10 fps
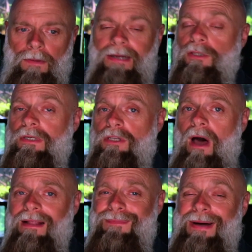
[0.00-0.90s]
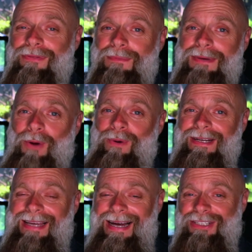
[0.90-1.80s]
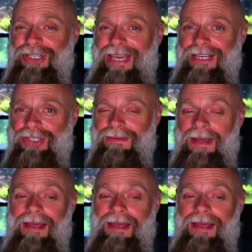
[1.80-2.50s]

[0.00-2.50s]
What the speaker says: All right, so we talked about the middle one, conjugation.